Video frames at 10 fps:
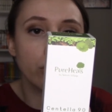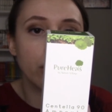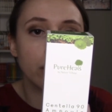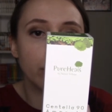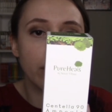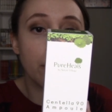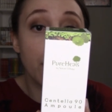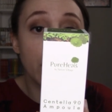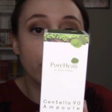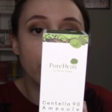and apply a
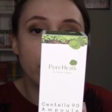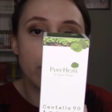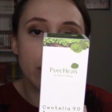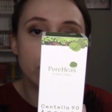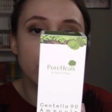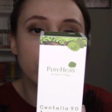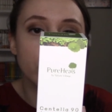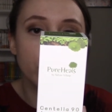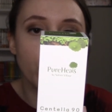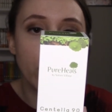moderate amount of
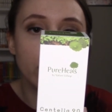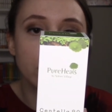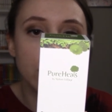the product